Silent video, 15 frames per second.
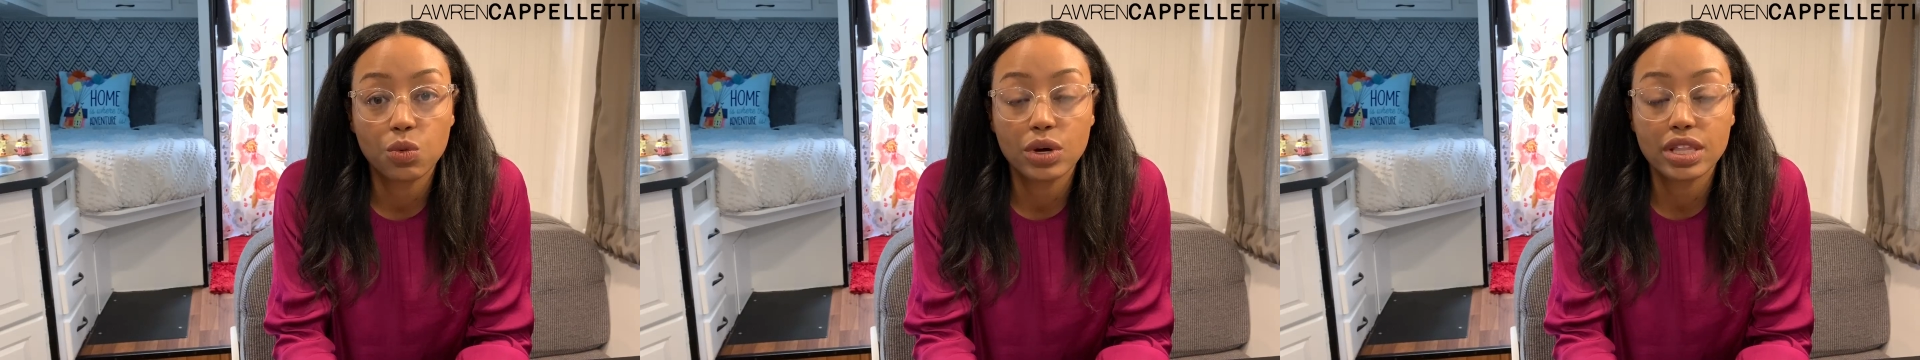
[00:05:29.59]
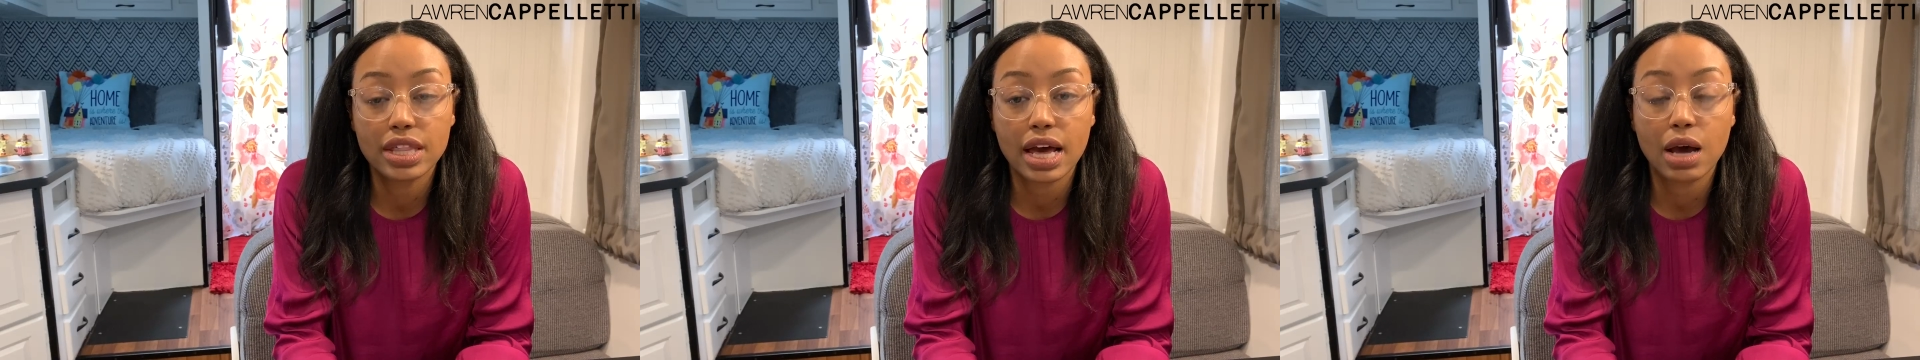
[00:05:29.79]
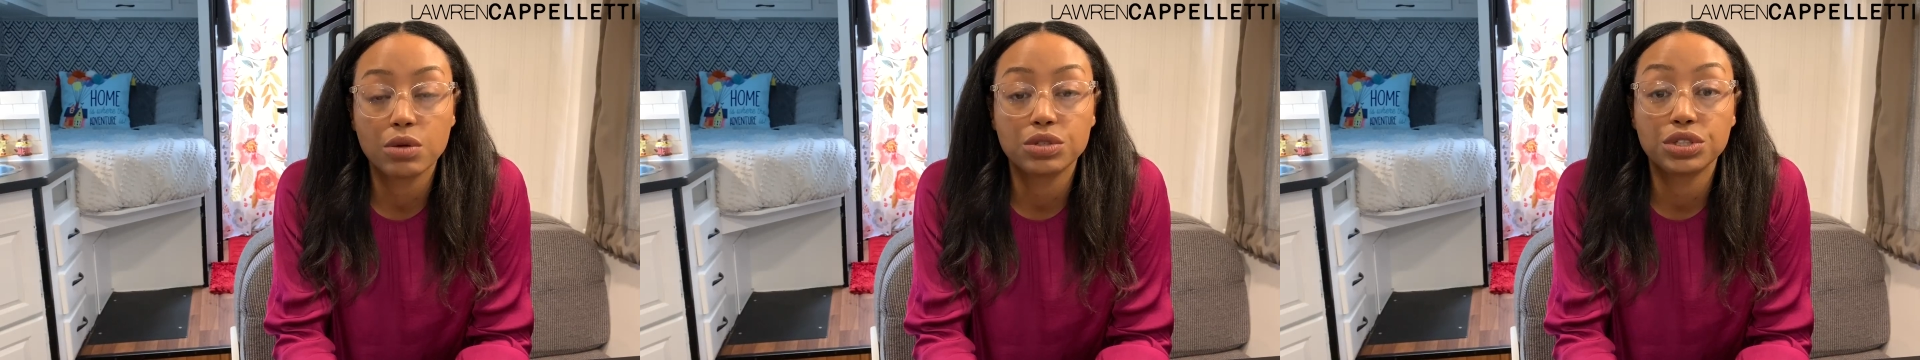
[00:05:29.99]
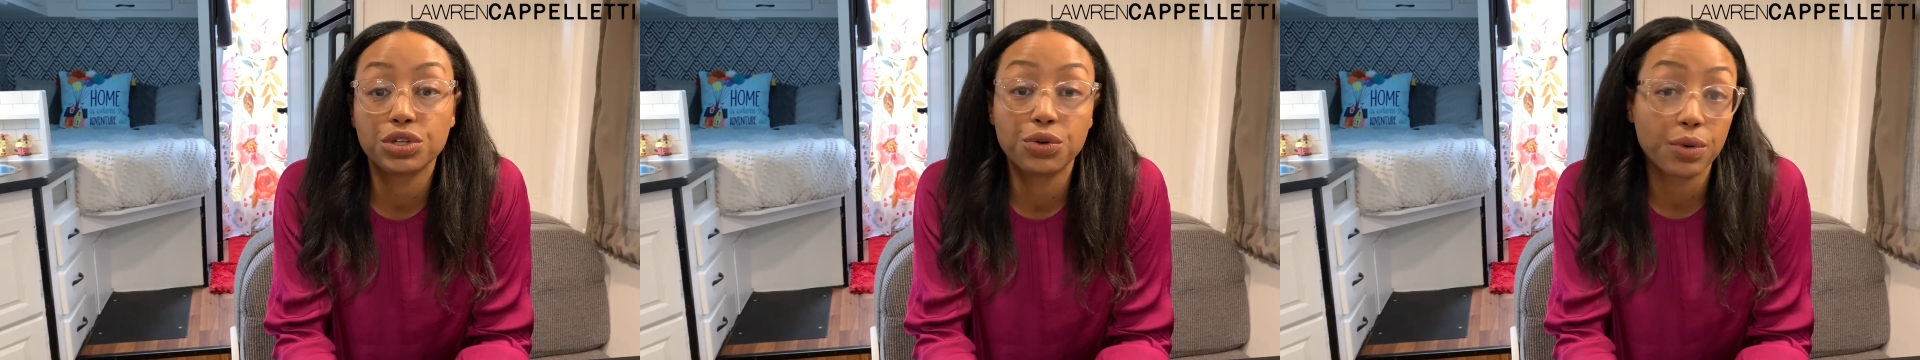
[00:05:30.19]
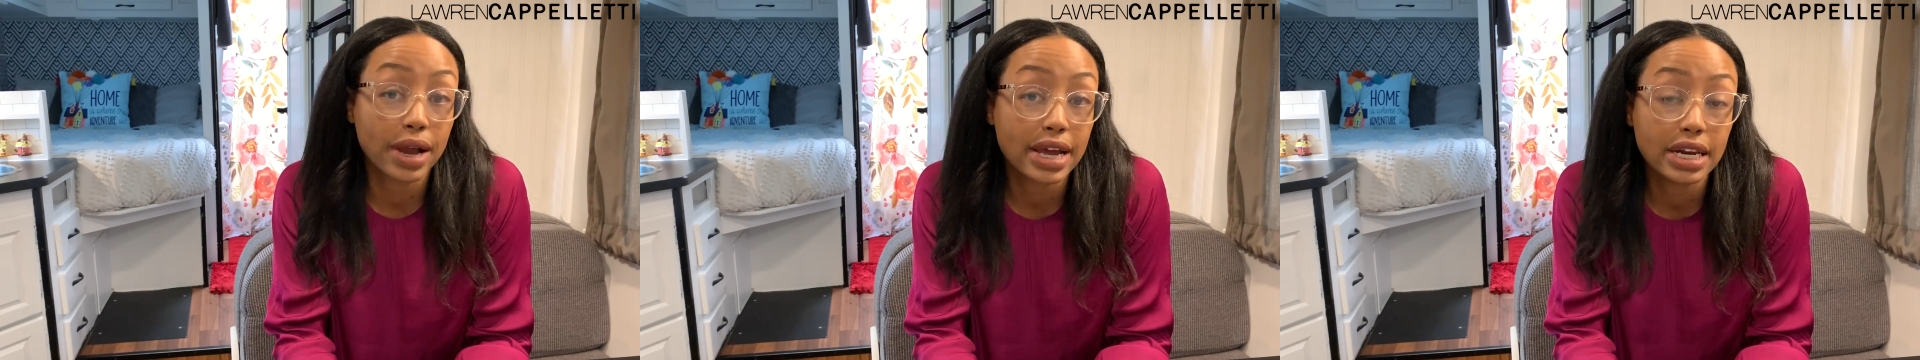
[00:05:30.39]
without
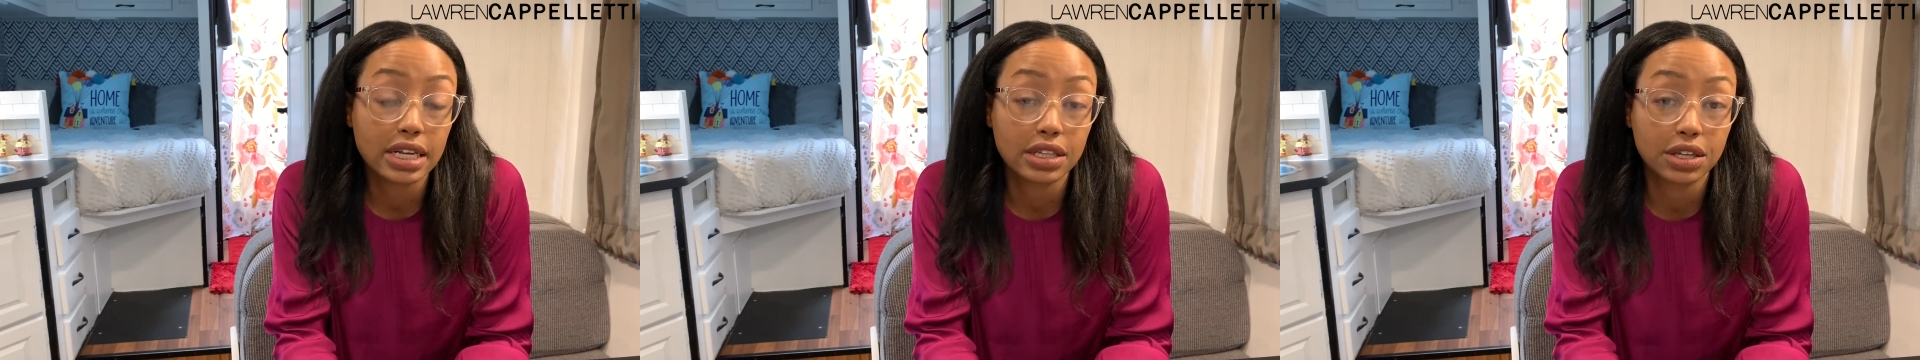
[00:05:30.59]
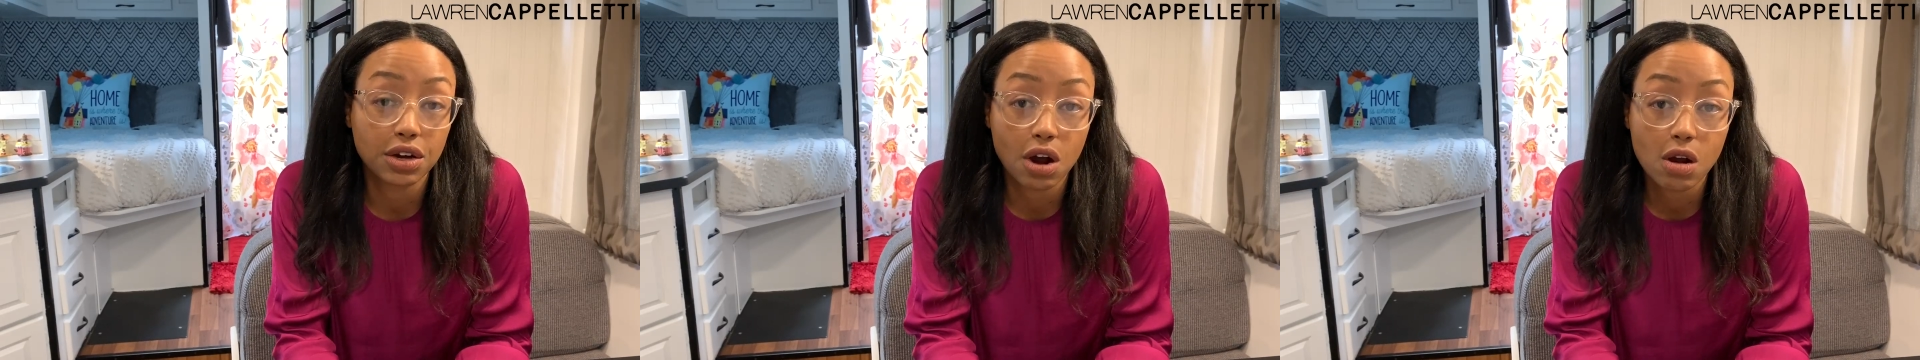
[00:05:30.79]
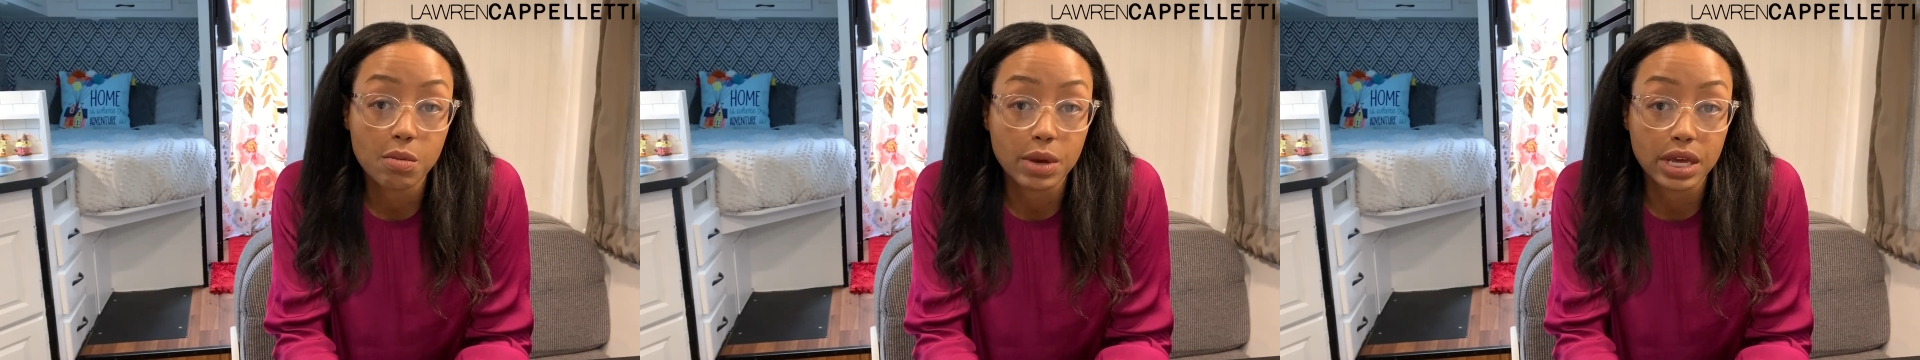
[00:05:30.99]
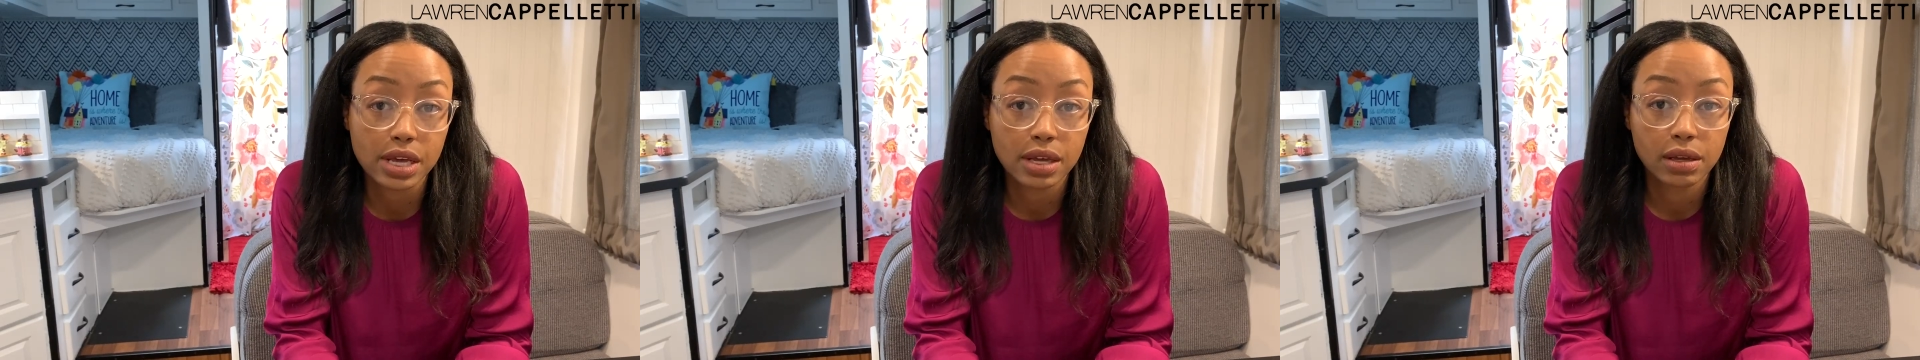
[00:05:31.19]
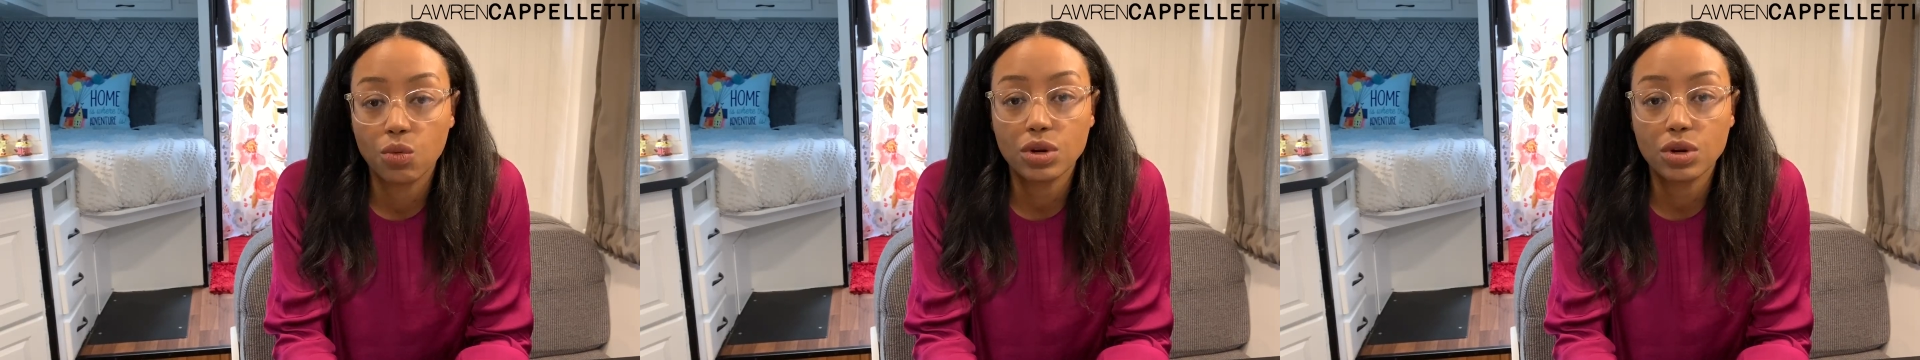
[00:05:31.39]
degrading the garment.